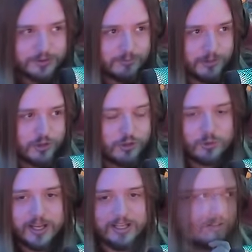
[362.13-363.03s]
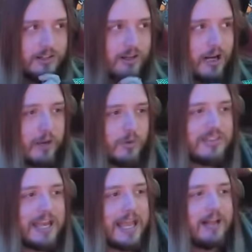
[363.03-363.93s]
But you right. Okay, what
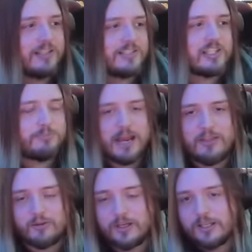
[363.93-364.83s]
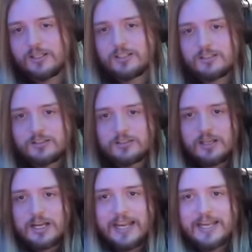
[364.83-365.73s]
the hell is this, by the way?
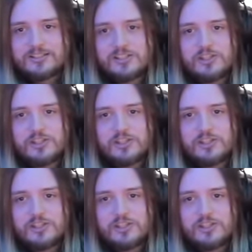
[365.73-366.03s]
I guess this is